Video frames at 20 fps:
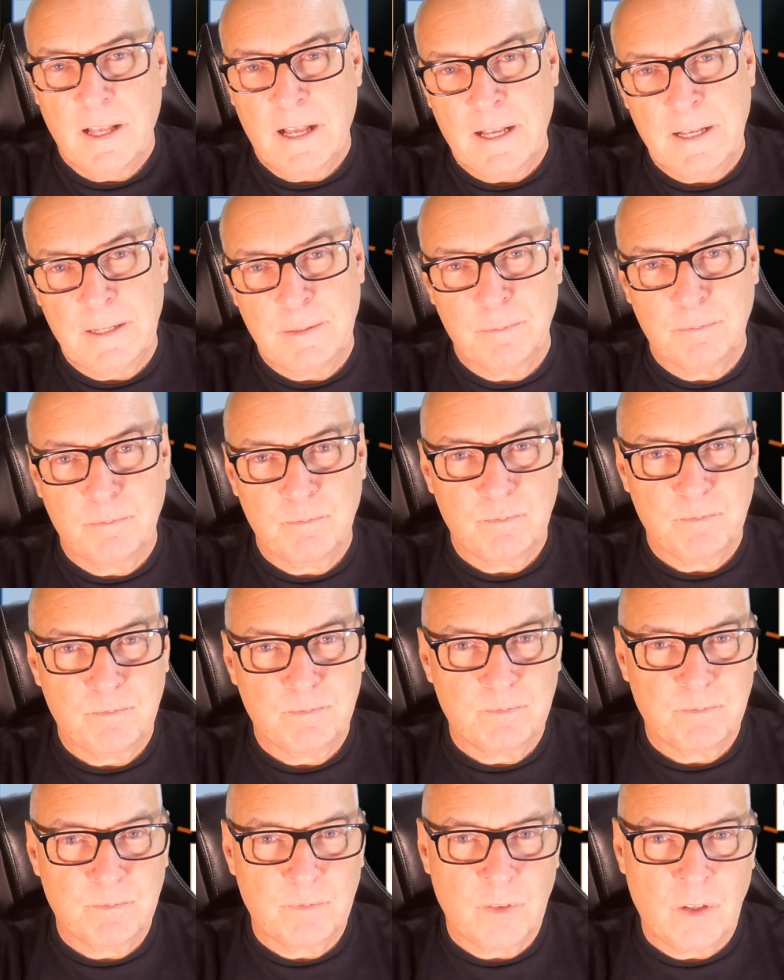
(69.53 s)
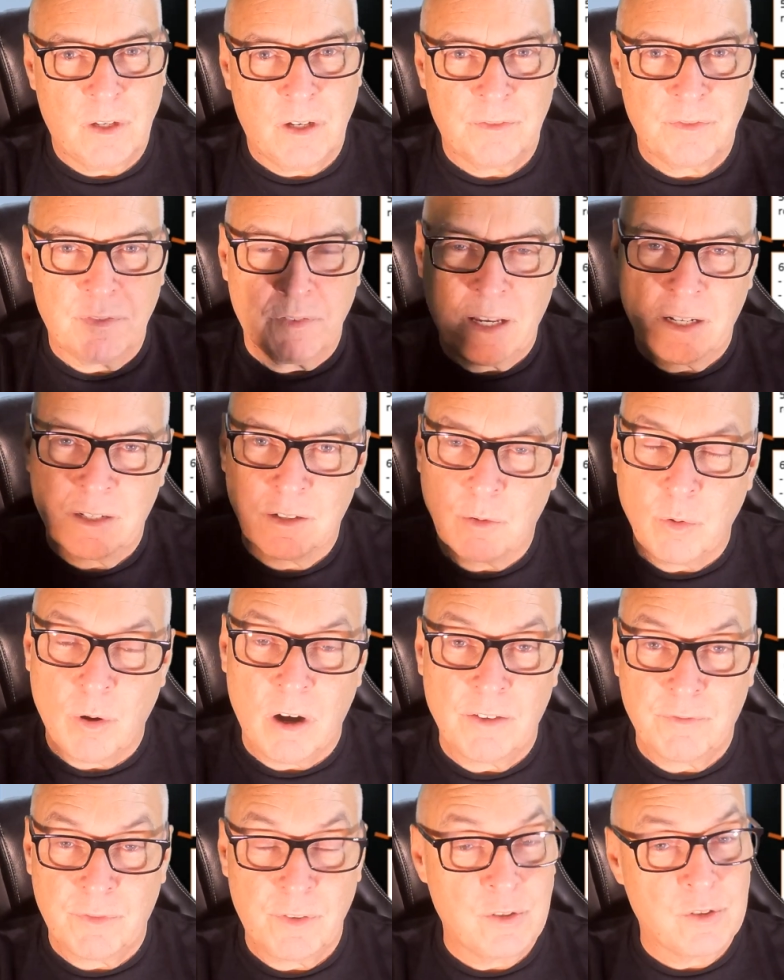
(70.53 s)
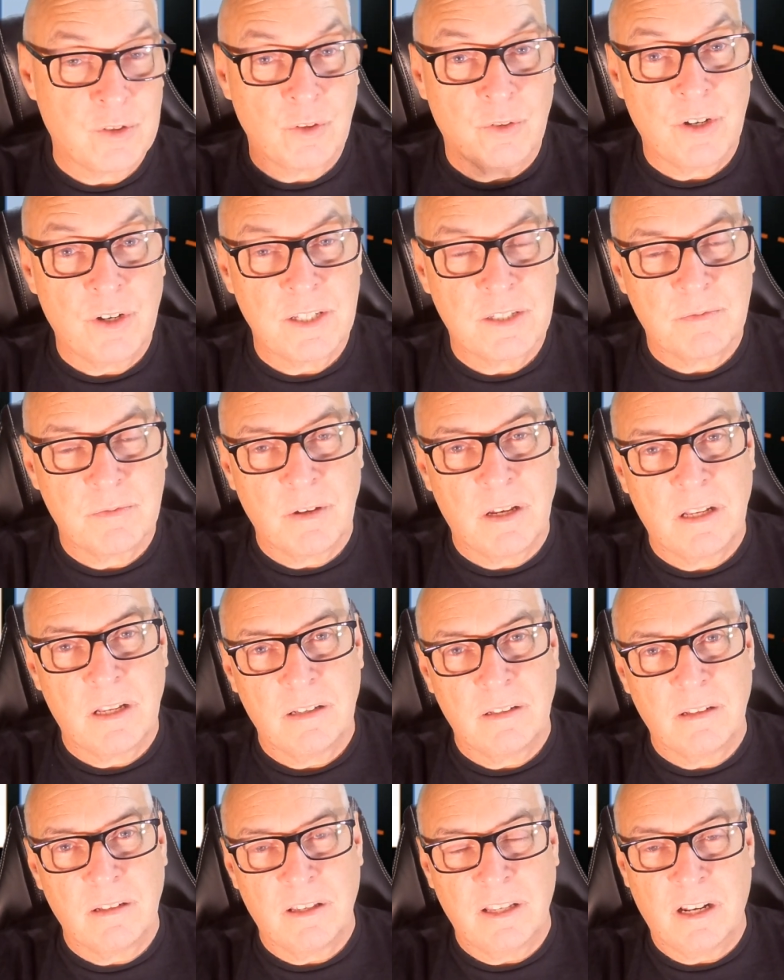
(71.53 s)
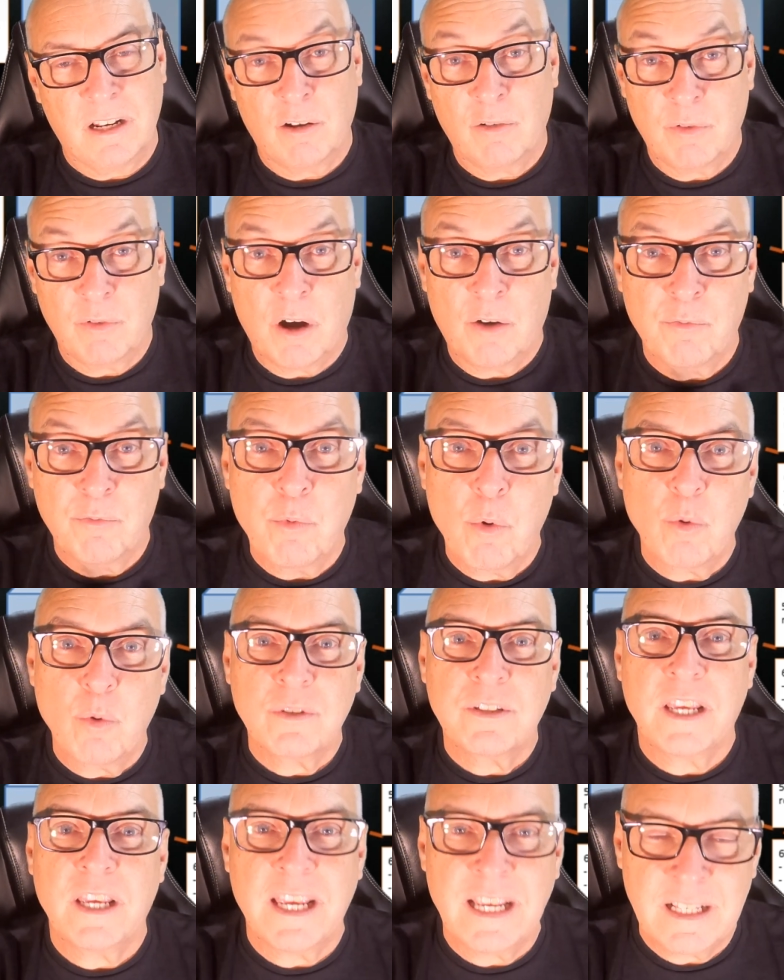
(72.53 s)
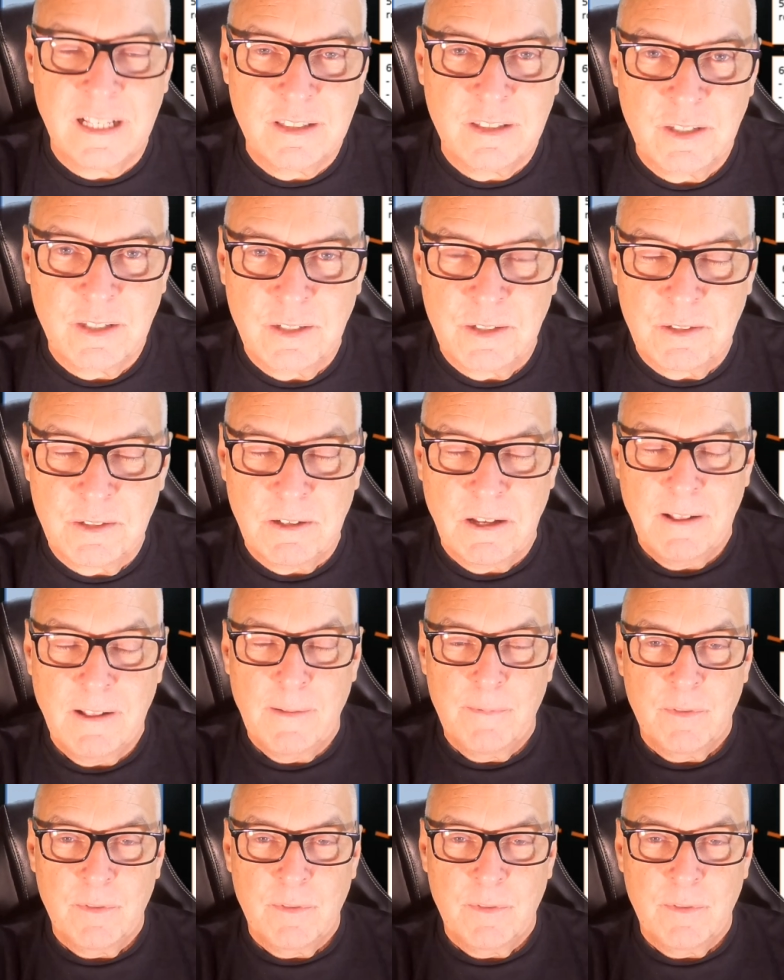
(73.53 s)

I've had quite a few stories when, you know, I've walked in to